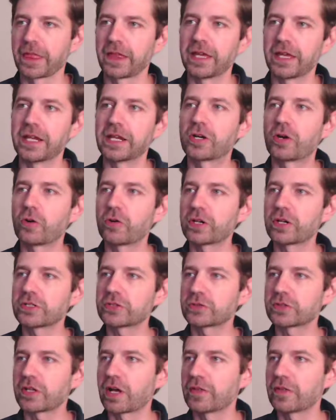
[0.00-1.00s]
In accordance
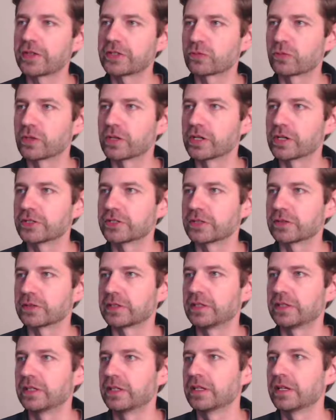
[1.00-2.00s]
with all these words and
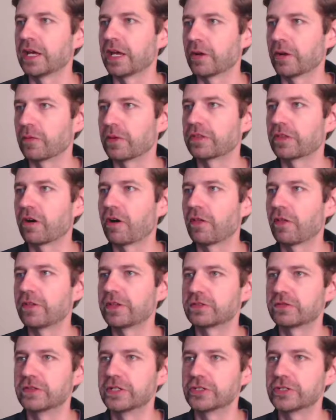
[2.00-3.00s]
with, and with all
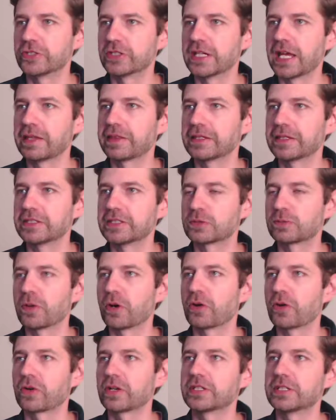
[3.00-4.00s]
this vision, Nathan
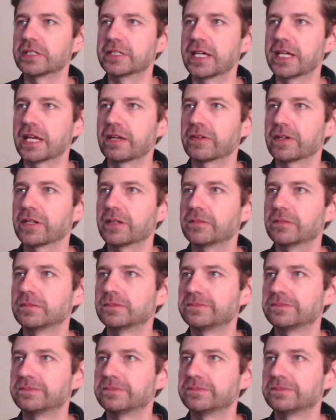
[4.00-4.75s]
spoke to David.